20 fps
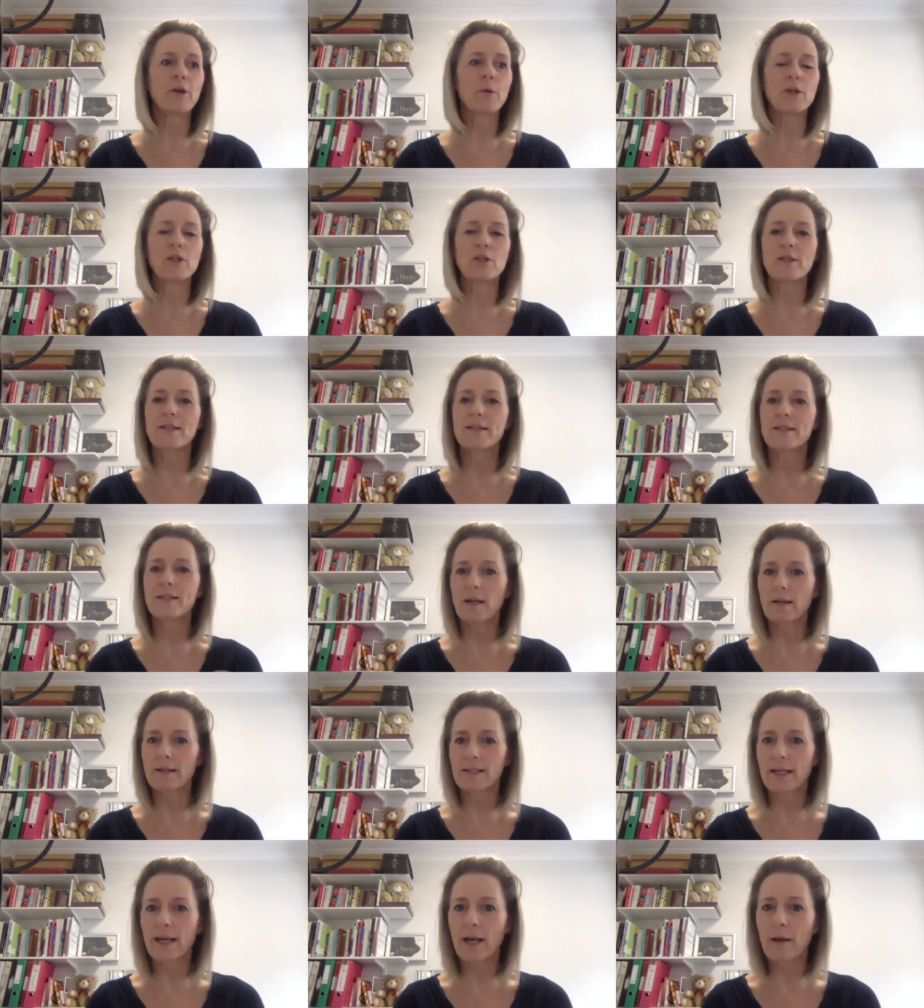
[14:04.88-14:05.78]
are just
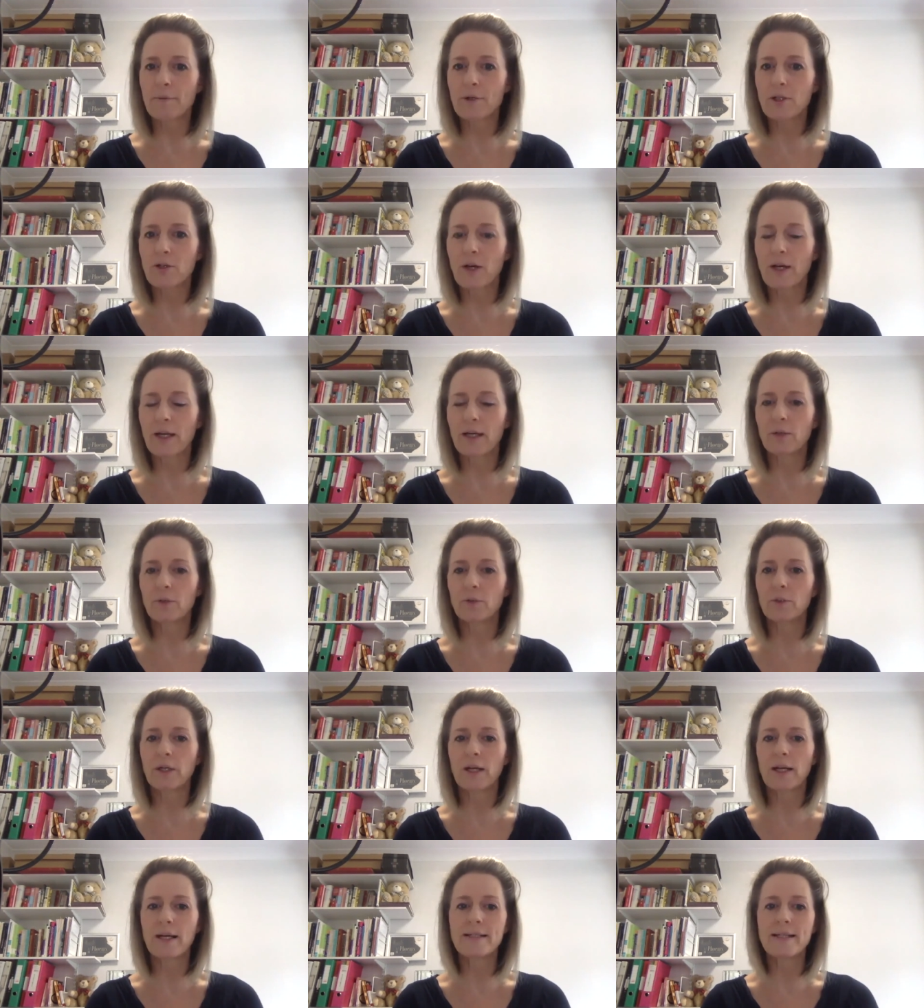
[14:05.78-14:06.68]
starting up a training
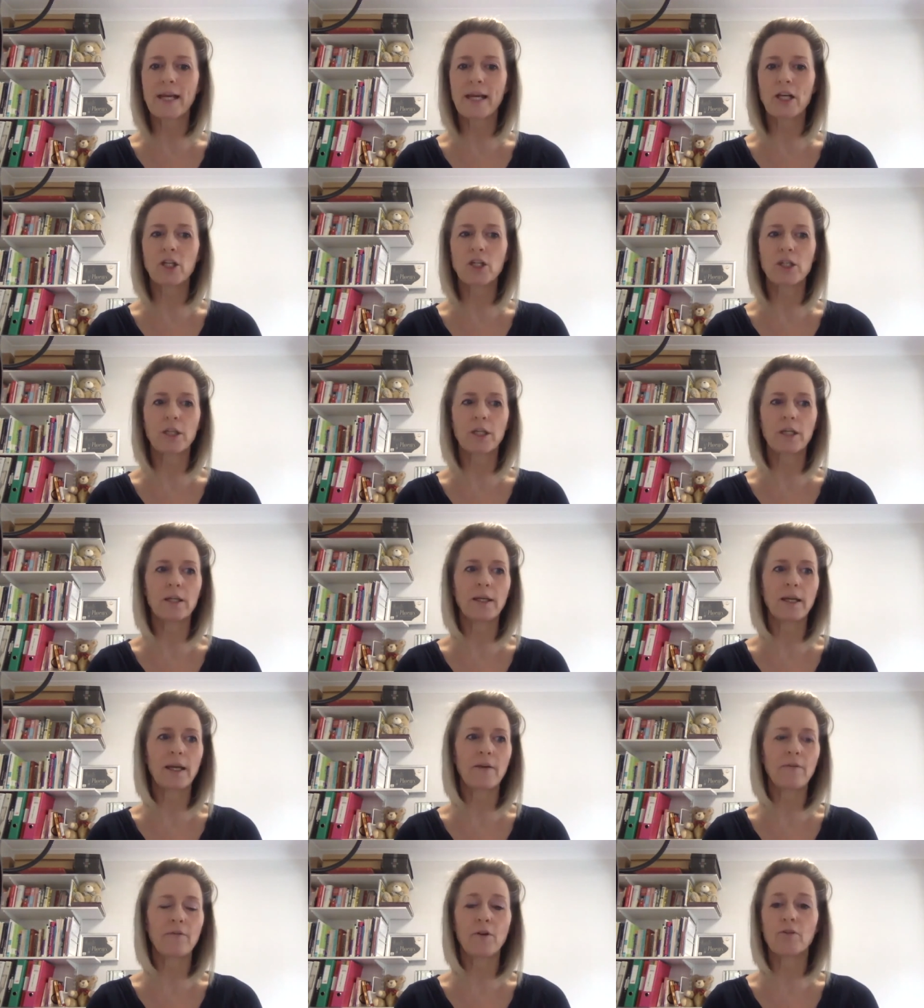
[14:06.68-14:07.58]
organisation,
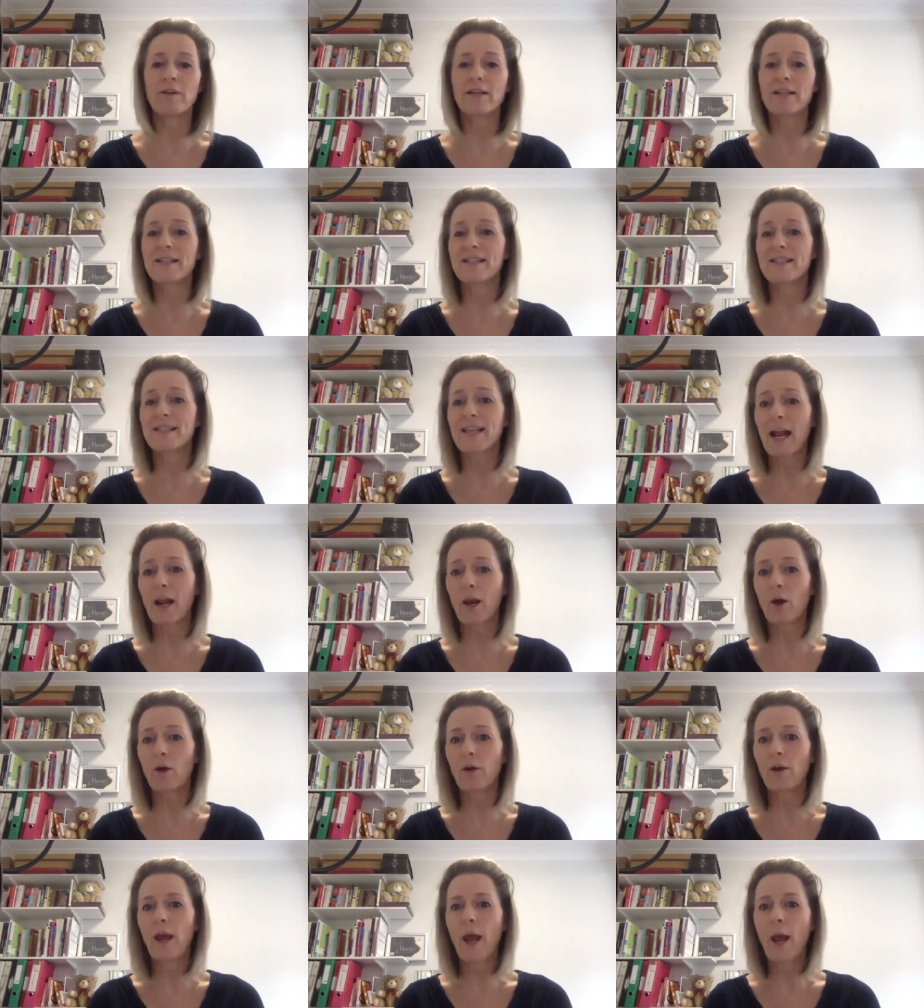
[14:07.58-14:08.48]
if you're in a
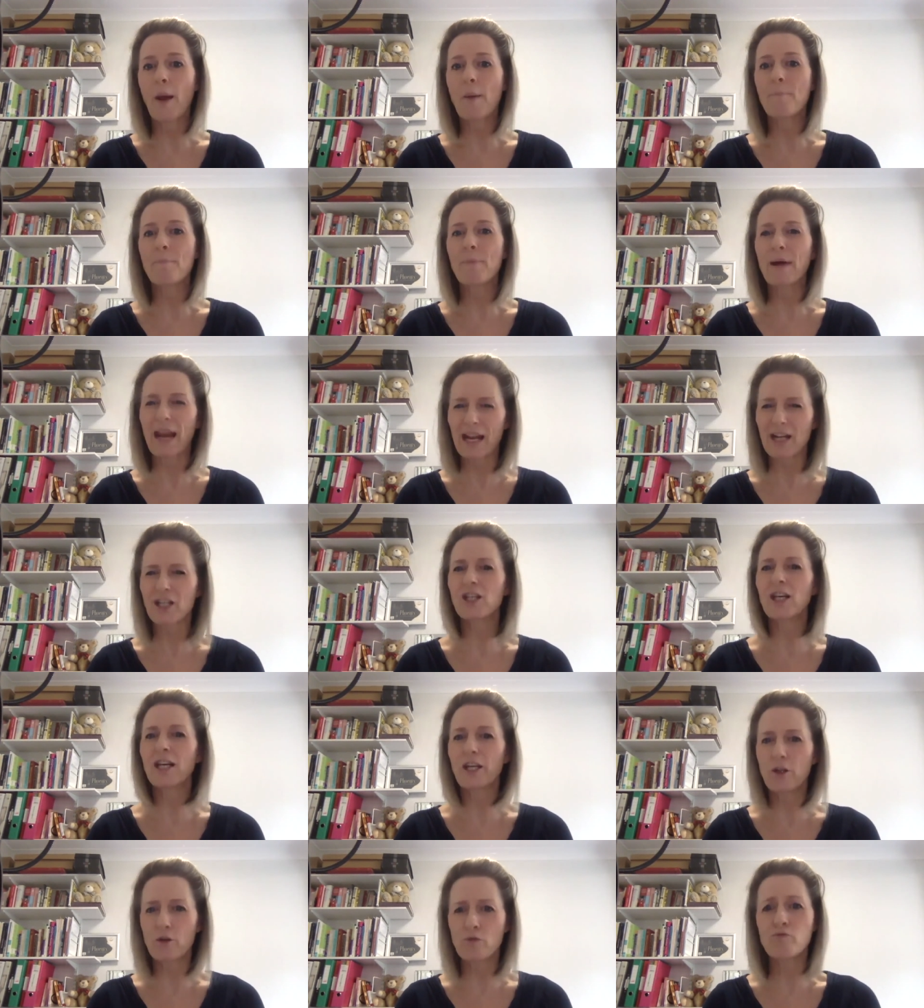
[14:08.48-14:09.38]
salon, but
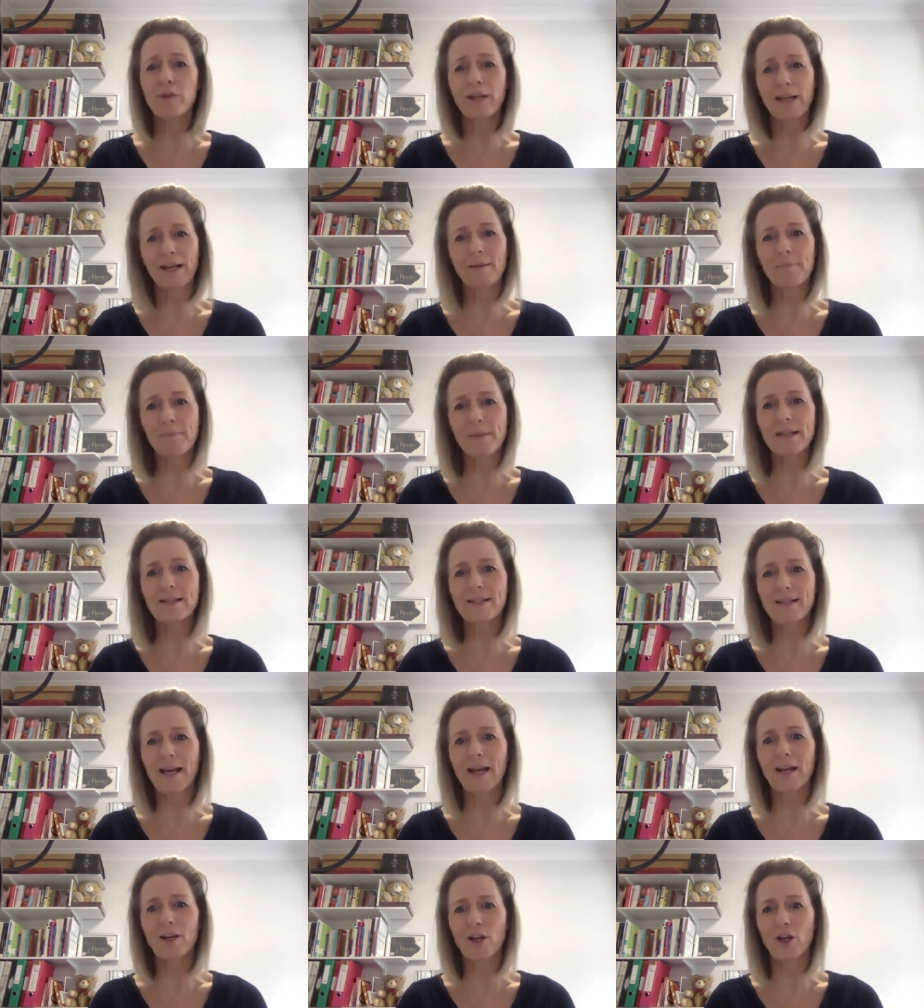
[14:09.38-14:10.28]
actually you really miss
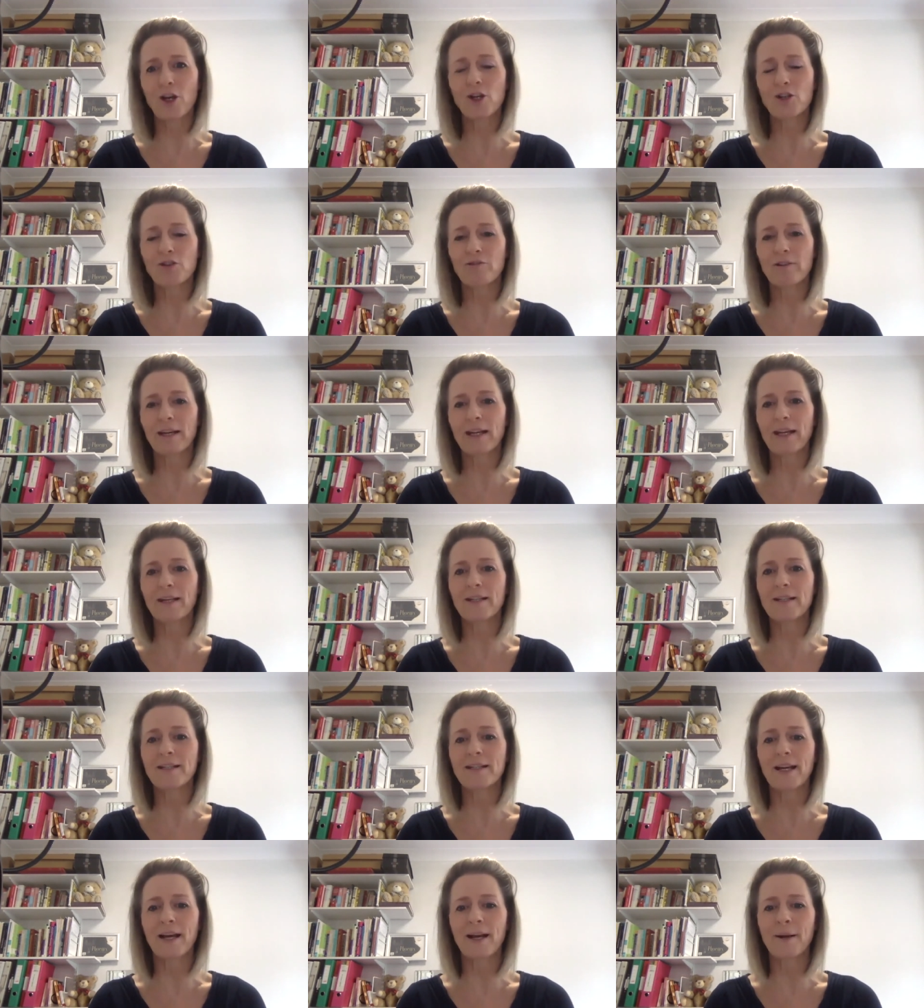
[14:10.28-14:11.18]
that nurturing
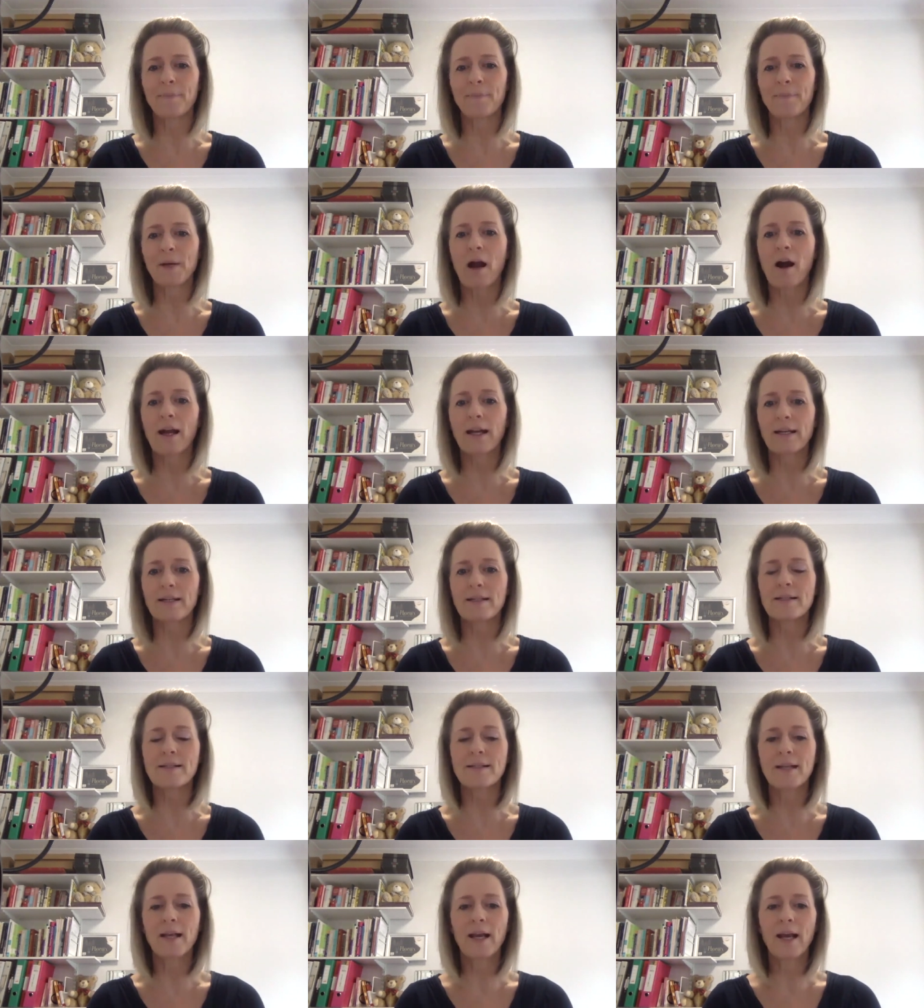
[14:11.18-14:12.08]
and
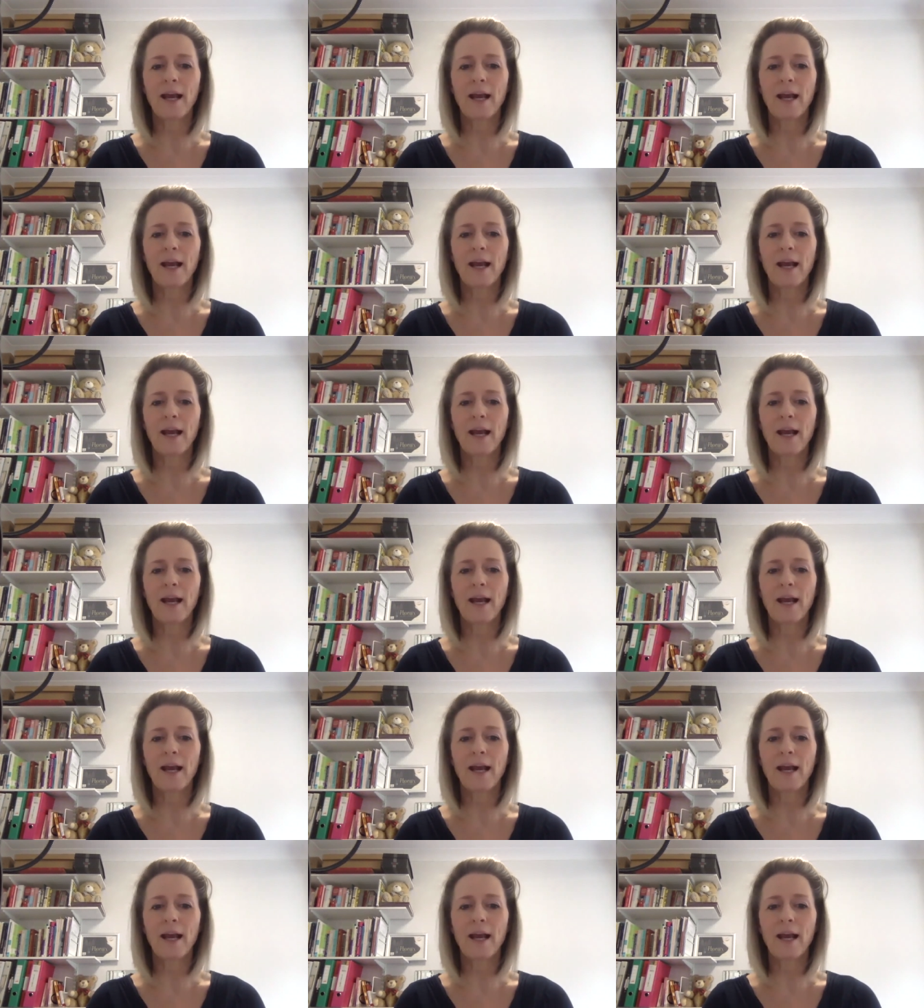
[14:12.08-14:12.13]
guidance,